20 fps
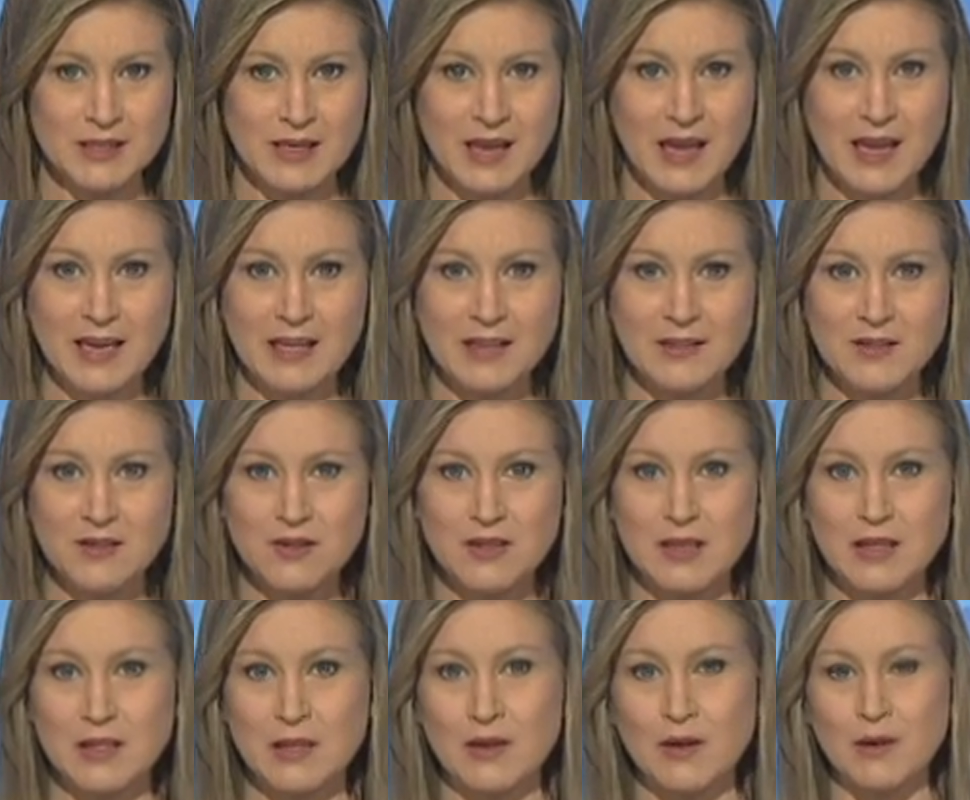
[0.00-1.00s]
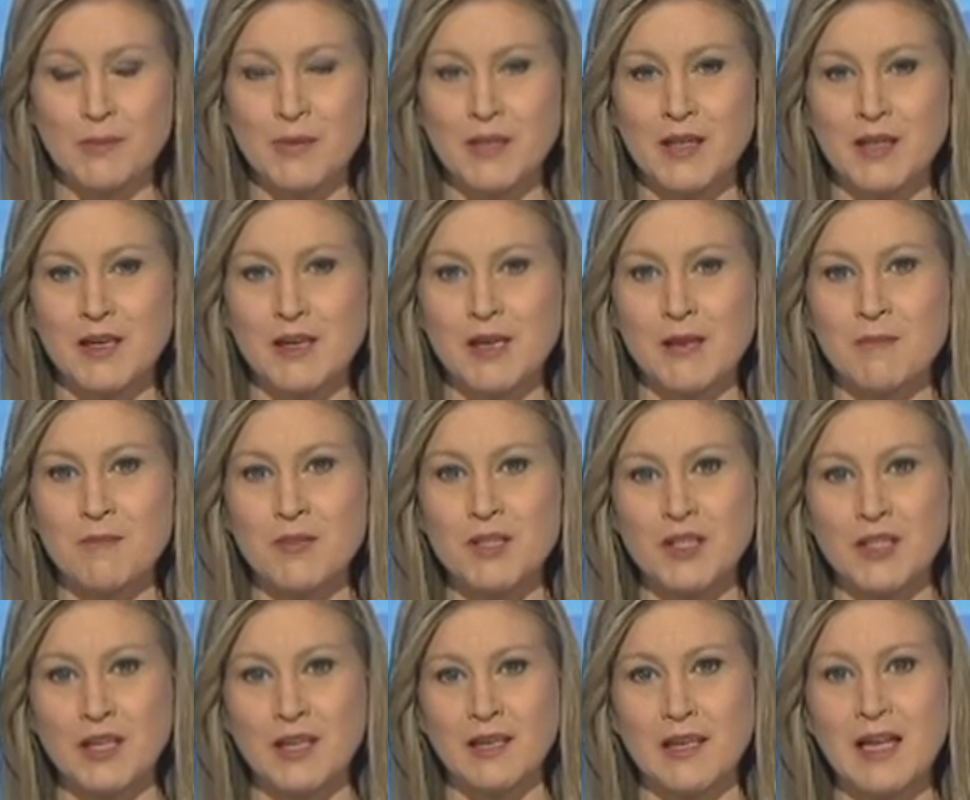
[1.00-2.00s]
and the European
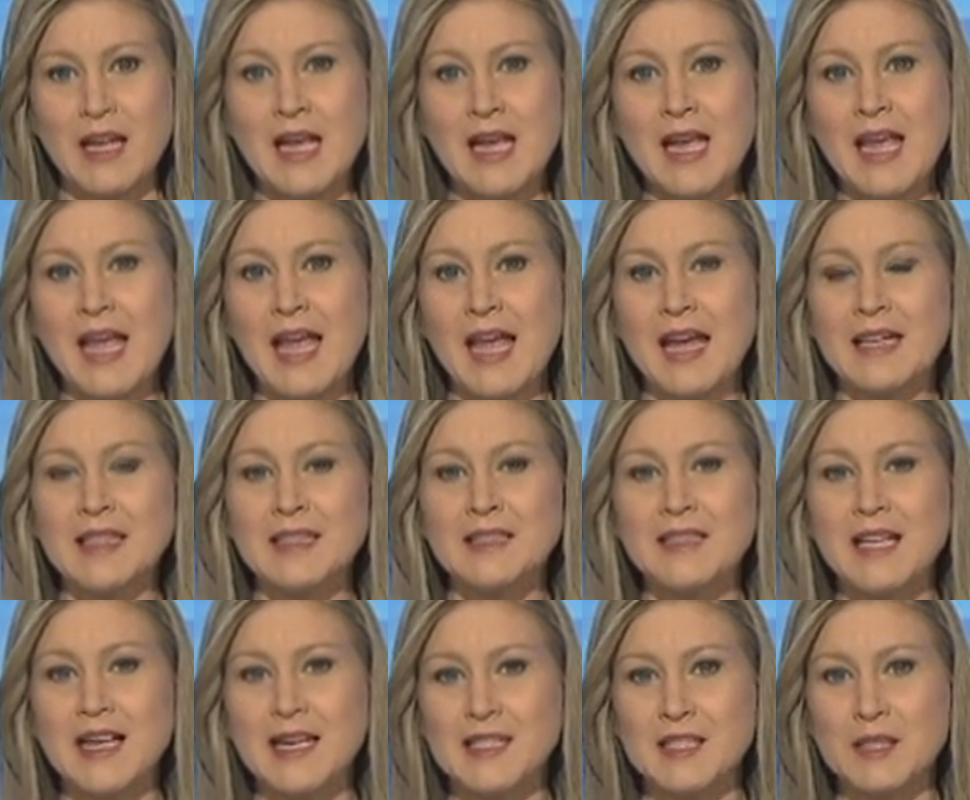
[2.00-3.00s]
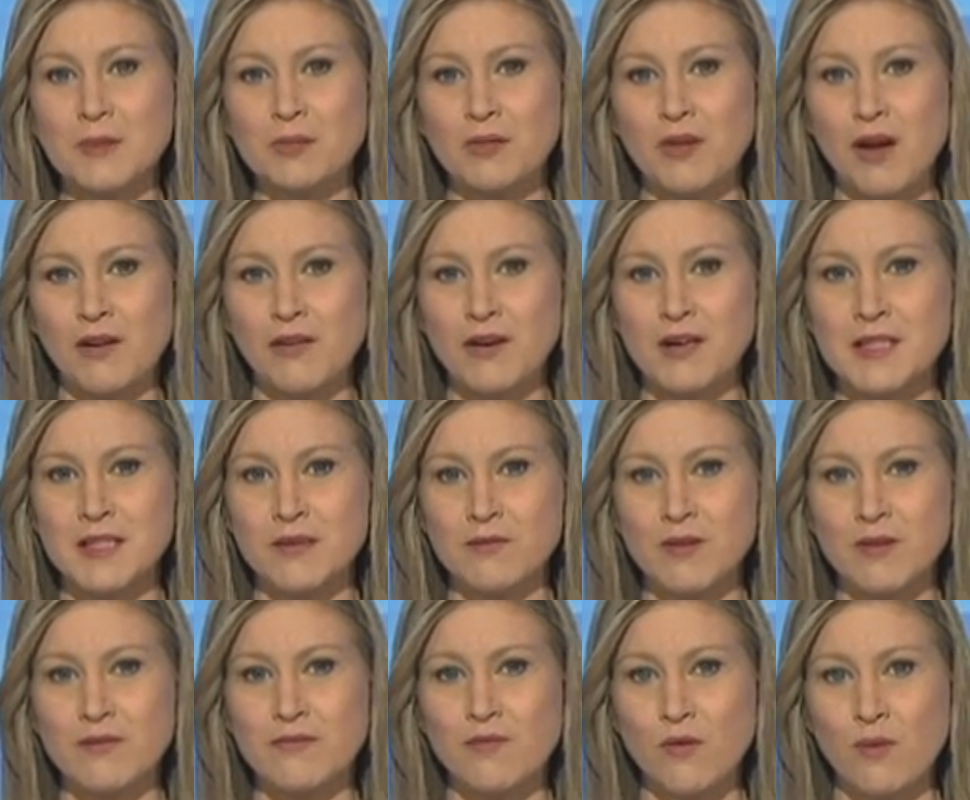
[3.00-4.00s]
Commission analyzed the progress of
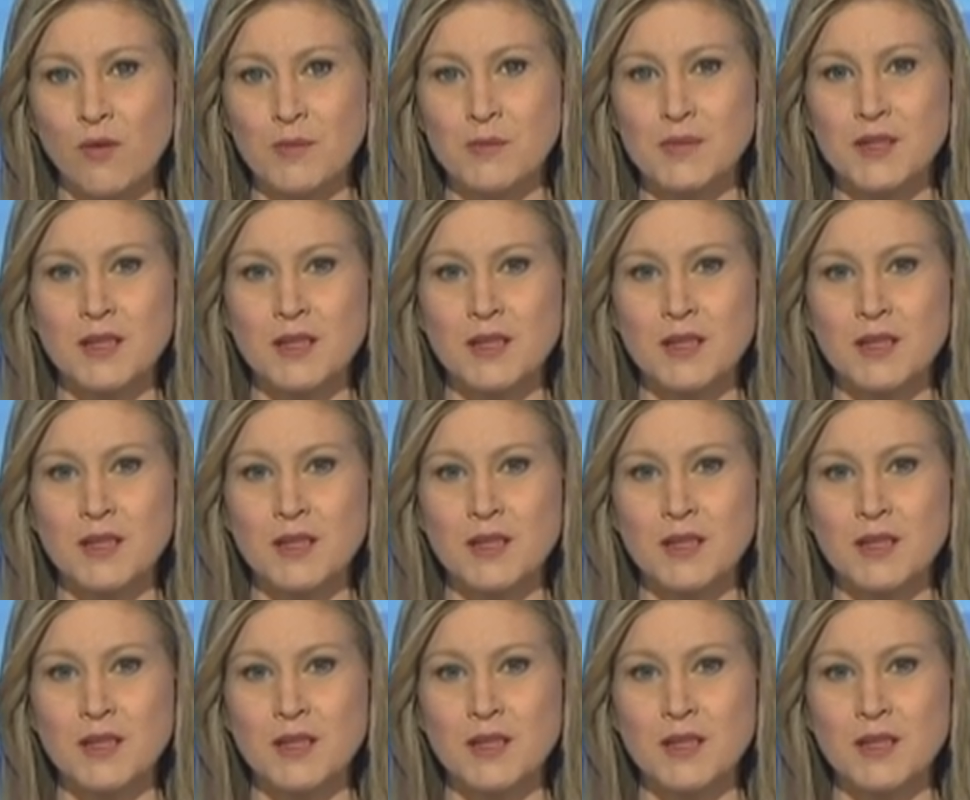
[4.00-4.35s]
reforms in the